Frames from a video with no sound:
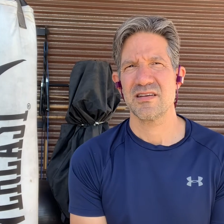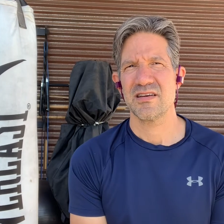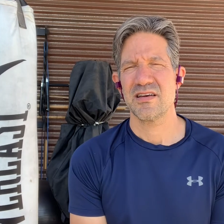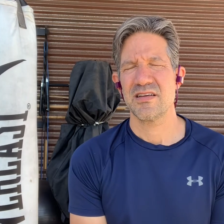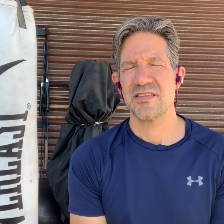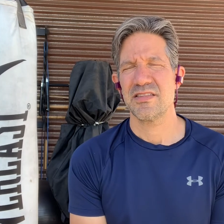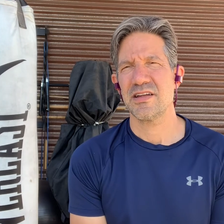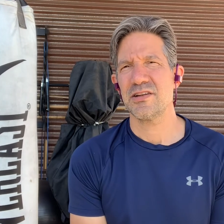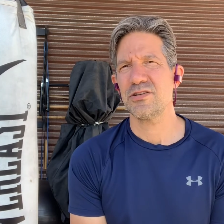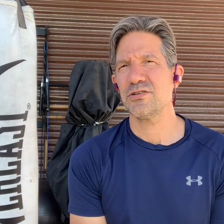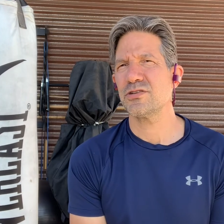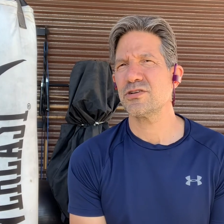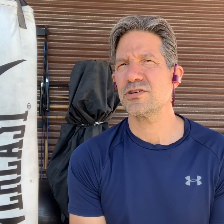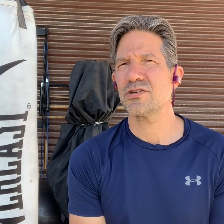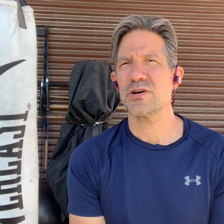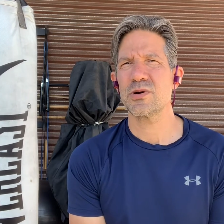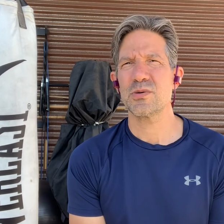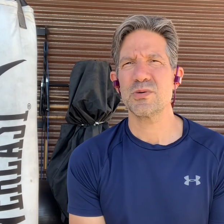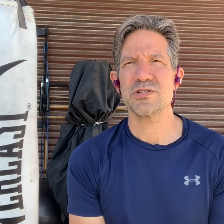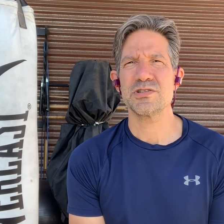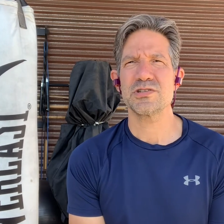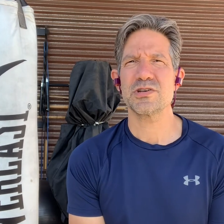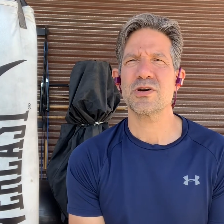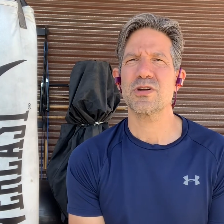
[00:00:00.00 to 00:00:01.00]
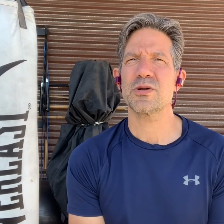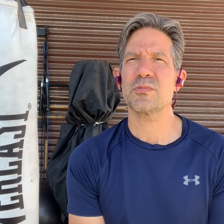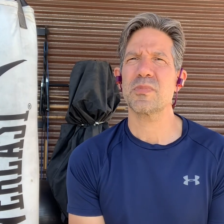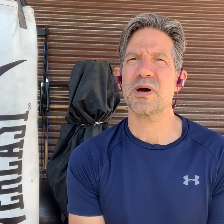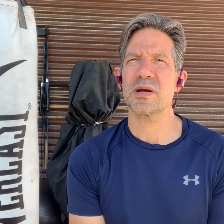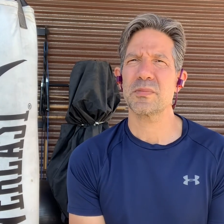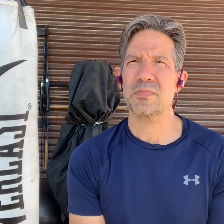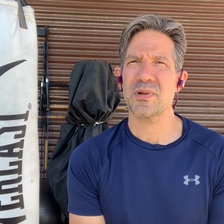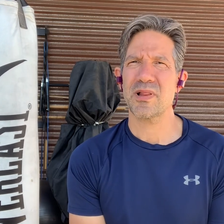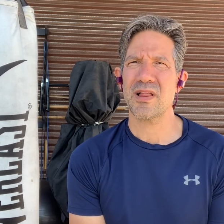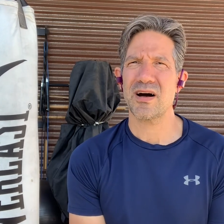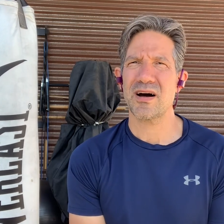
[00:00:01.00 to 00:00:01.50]
then you can always go to my
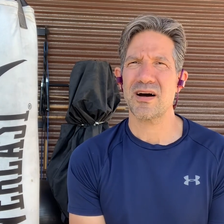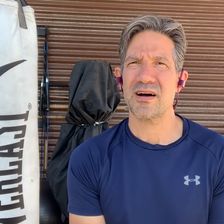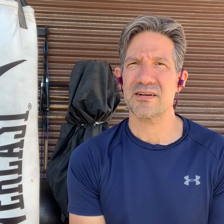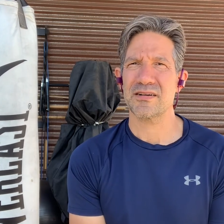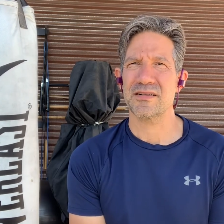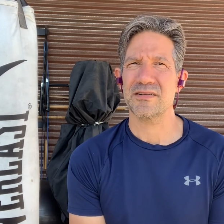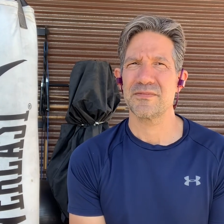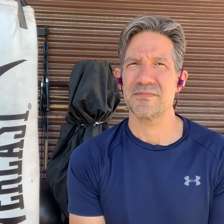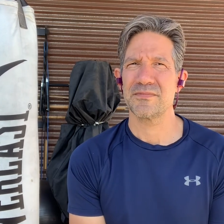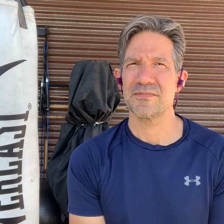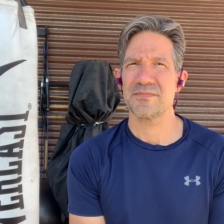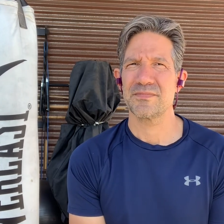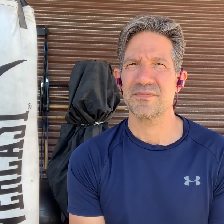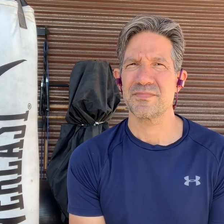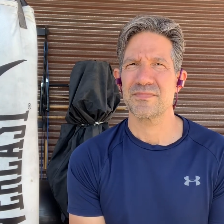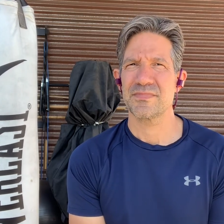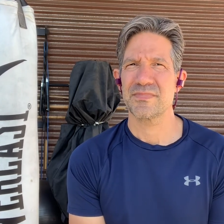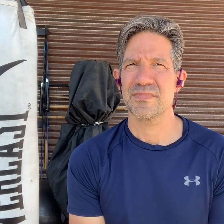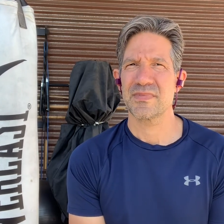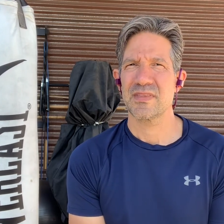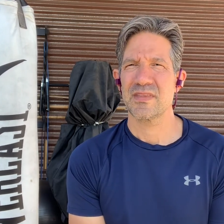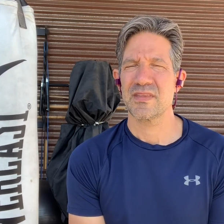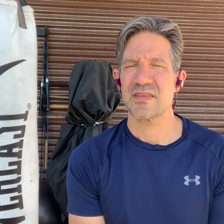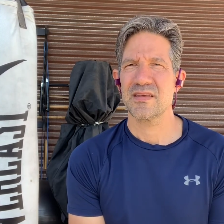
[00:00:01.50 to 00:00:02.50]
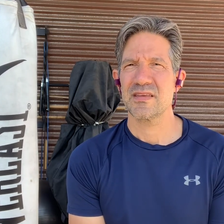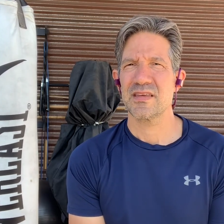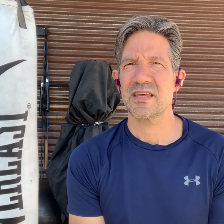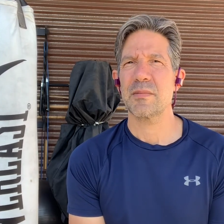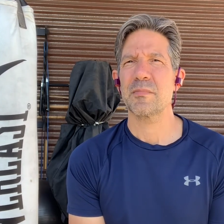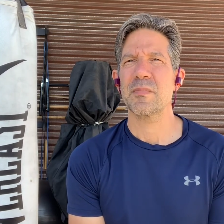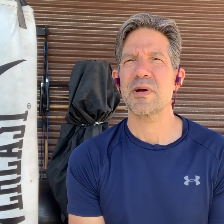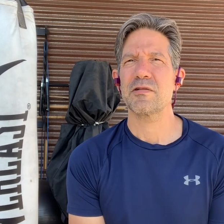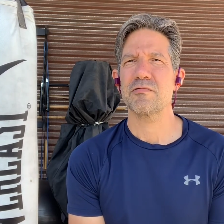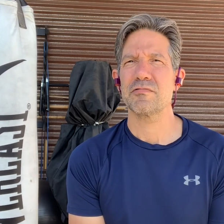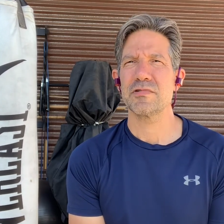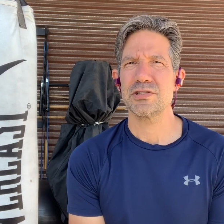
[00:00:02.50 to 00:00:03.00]
blog, get
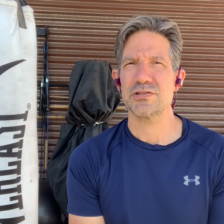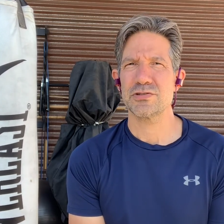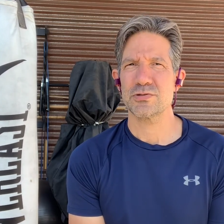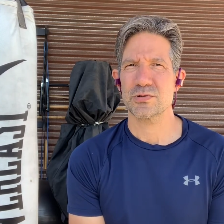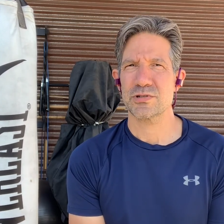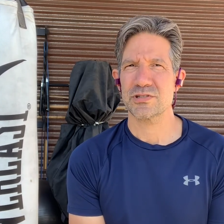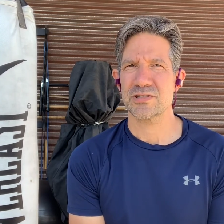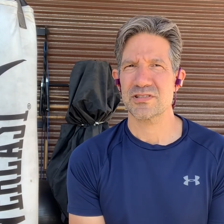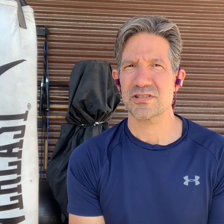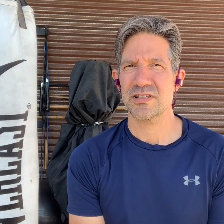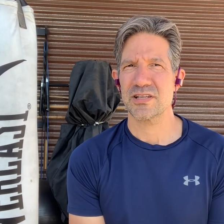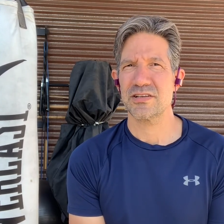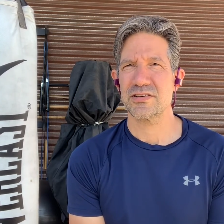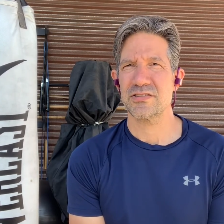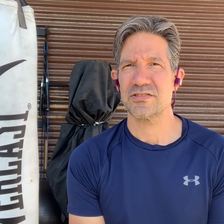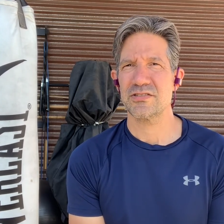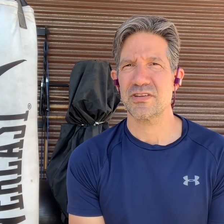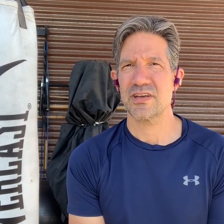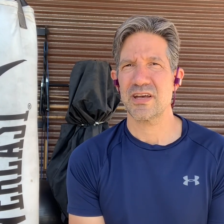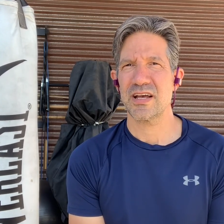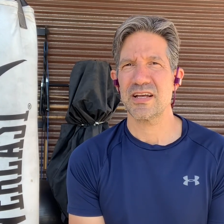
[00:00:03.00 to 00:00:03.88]
my resource list,